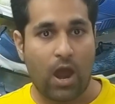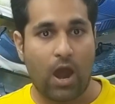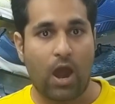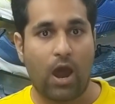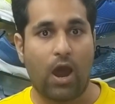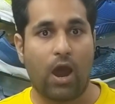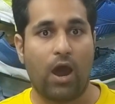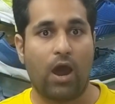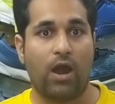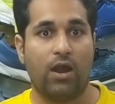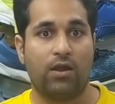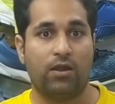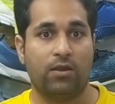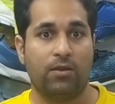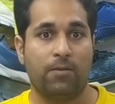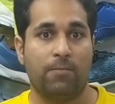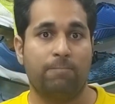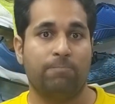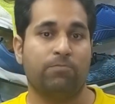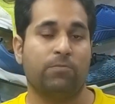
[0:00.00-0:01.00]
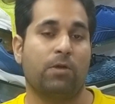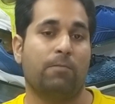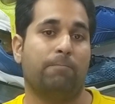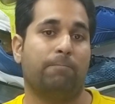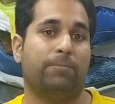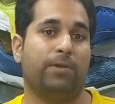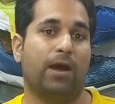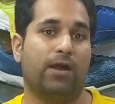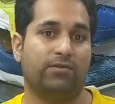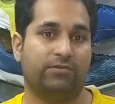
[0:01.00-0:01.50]
are
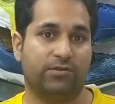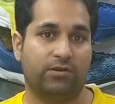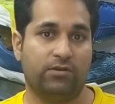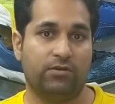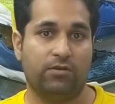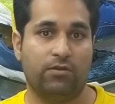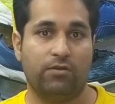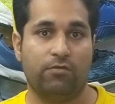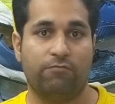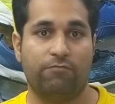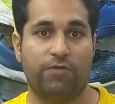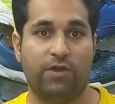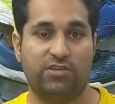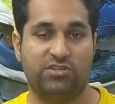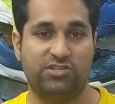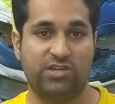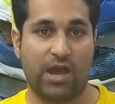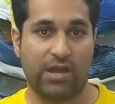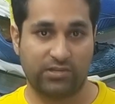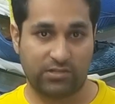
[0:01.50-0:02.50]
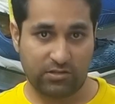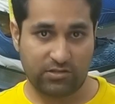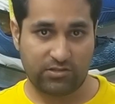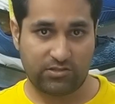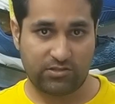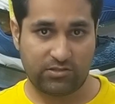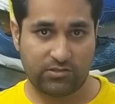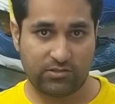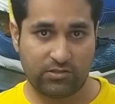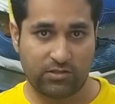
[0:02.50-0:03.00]
plantar fasciitis,